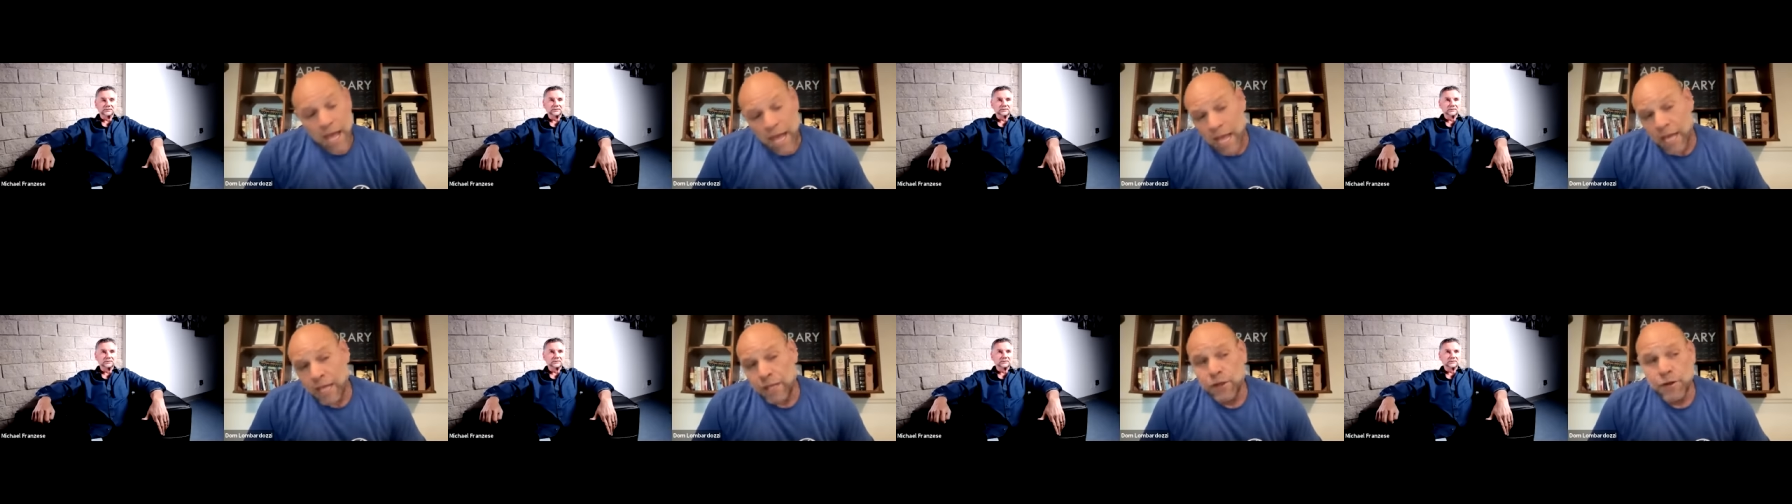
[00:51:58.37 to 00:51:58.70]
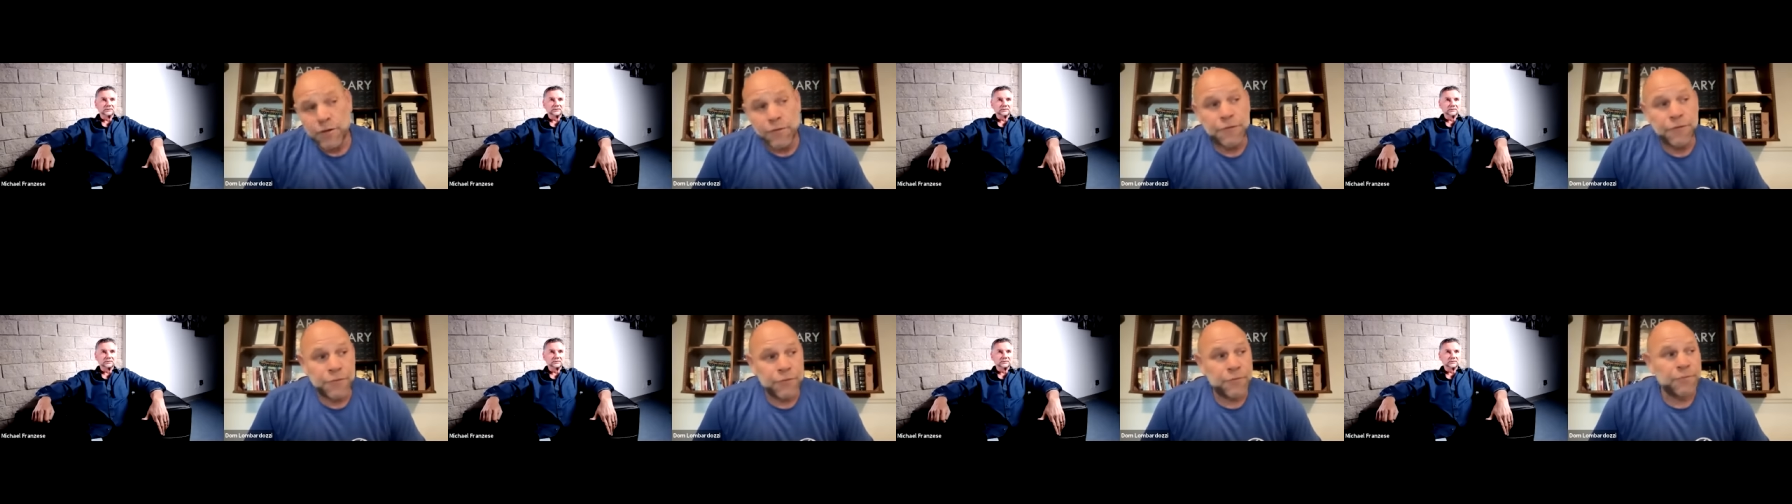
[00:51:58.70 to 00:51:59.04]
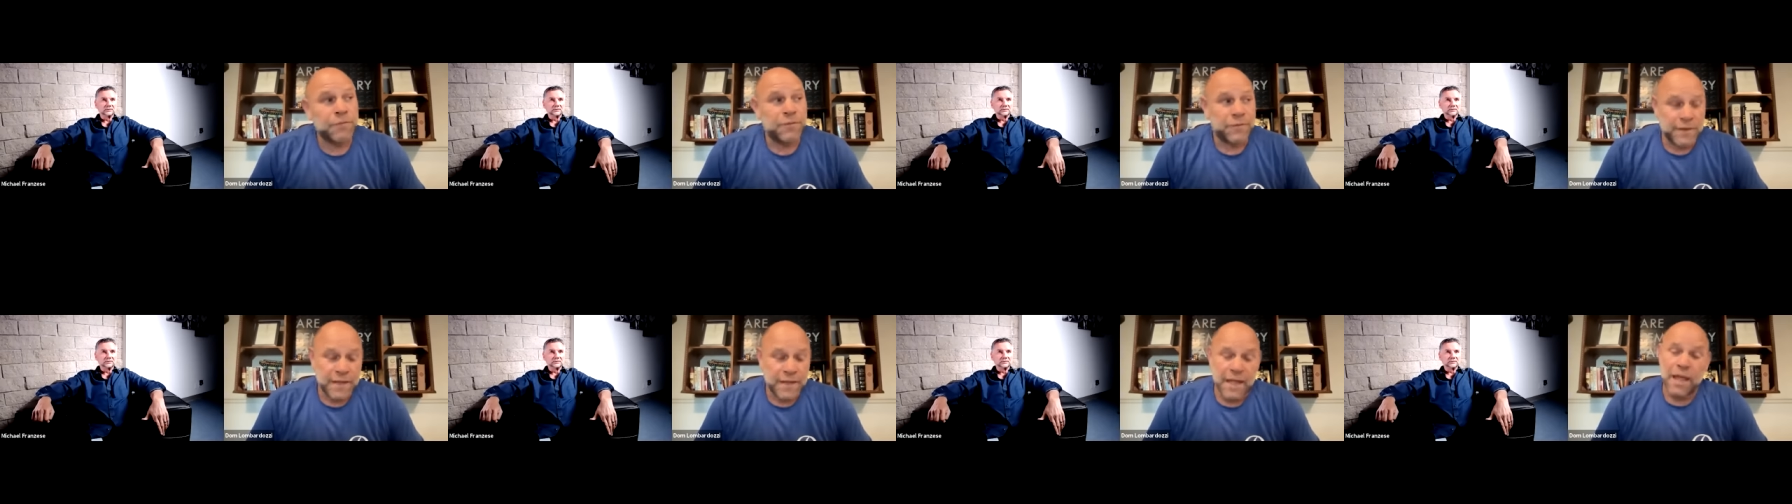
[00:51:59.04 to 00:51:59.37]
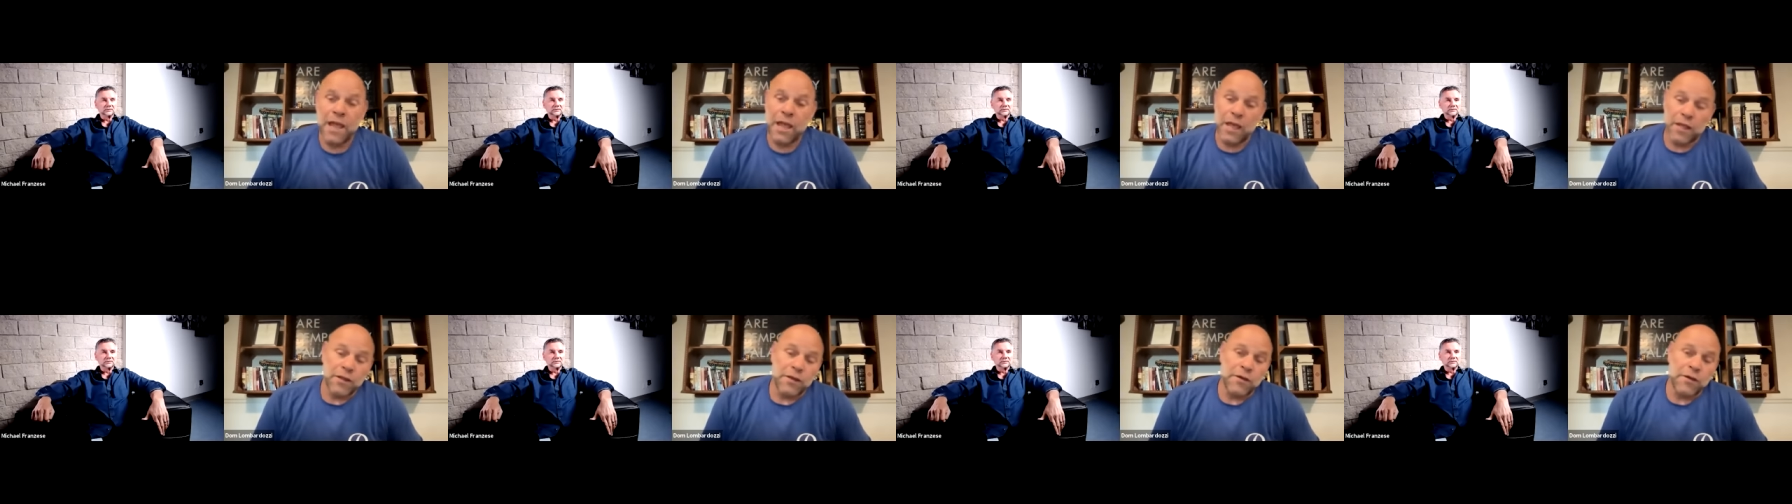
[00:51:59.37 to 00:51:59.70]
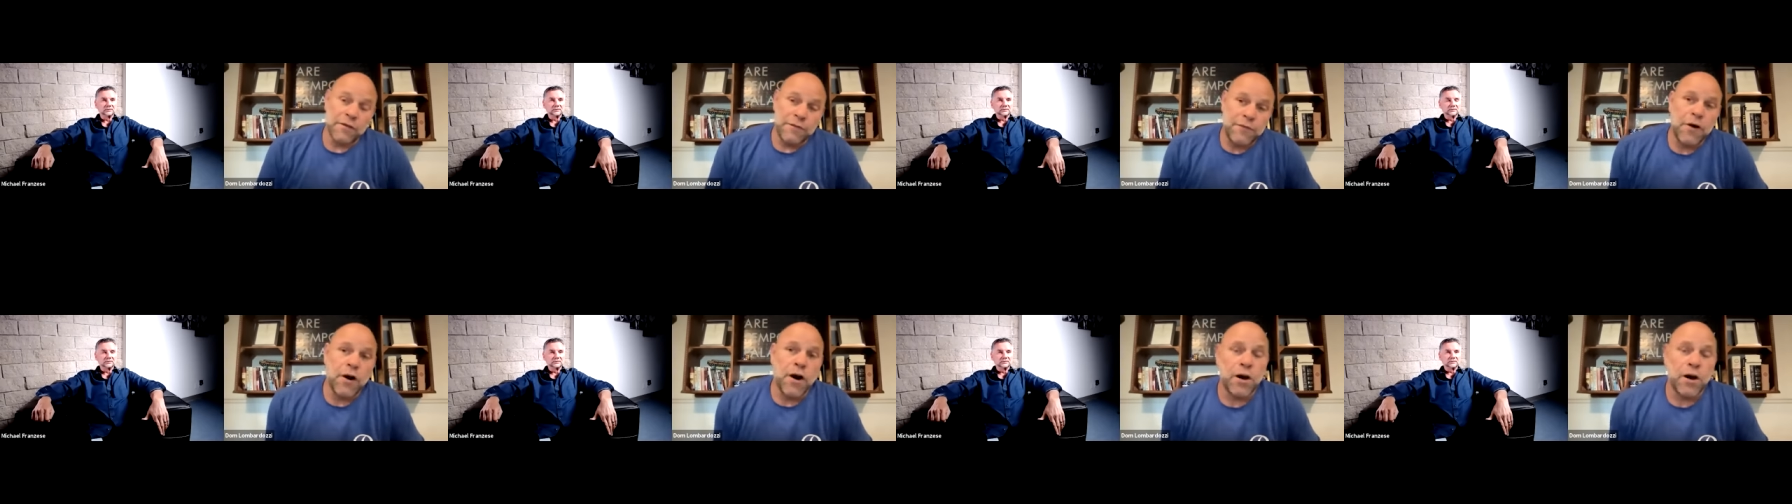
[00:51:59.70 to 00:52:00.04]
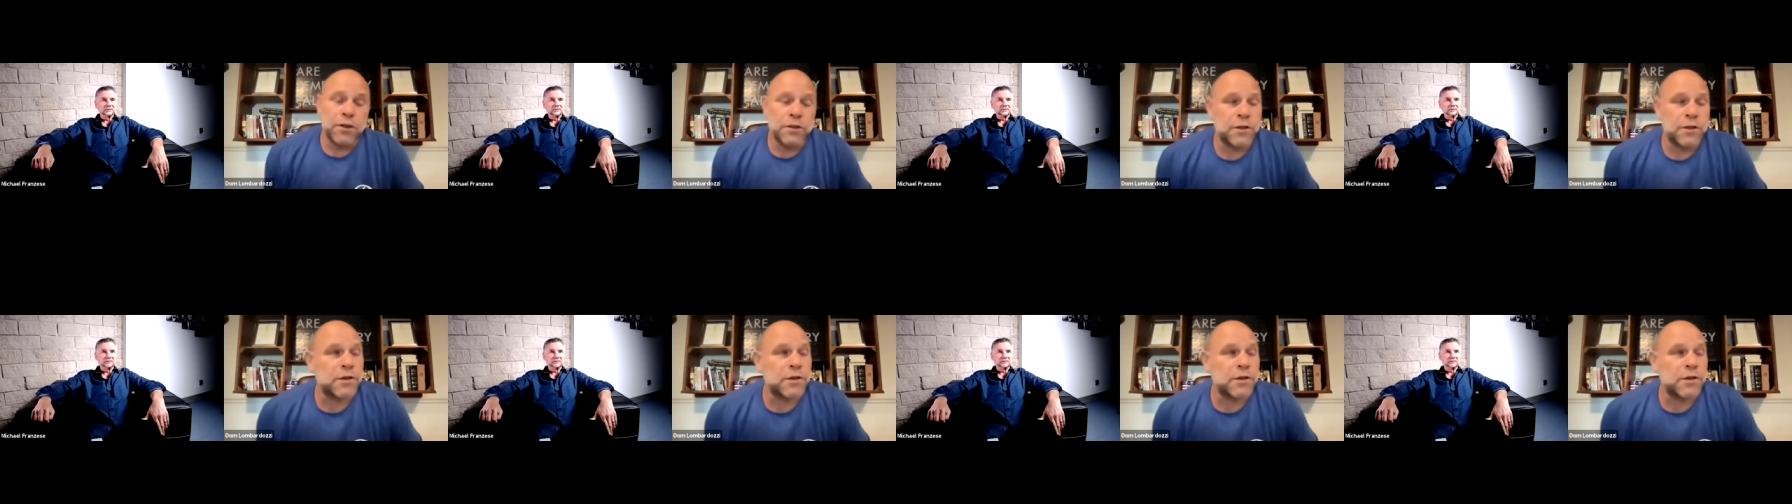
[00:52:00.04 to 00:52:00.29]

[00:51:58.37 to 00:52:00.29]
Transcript: Very, and your and your